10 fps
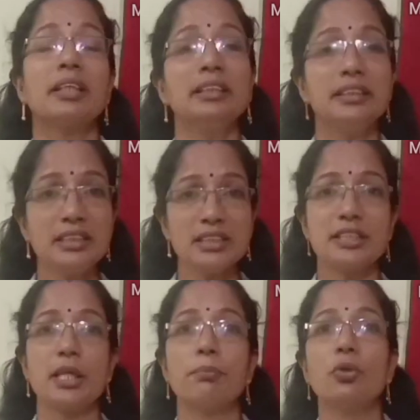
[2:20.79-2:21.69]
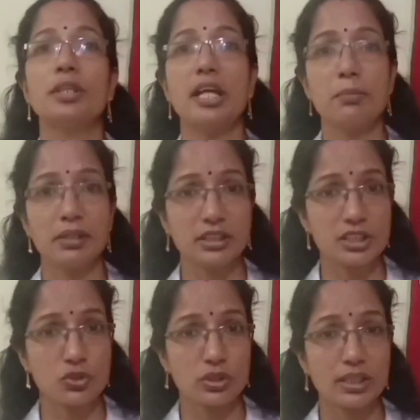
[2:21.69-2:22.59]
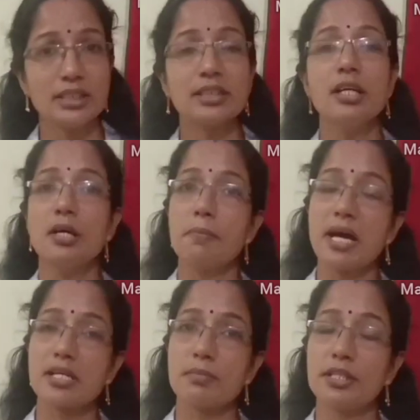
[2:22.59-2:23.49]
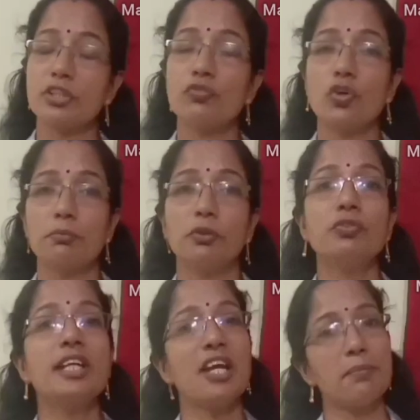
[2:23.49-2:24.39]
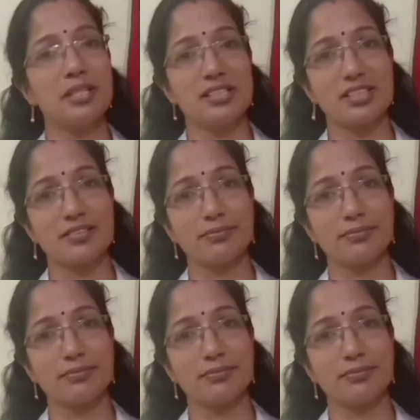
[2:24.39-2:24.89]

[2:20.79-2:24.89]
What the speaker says: This type of government is known as parliamentary form of government.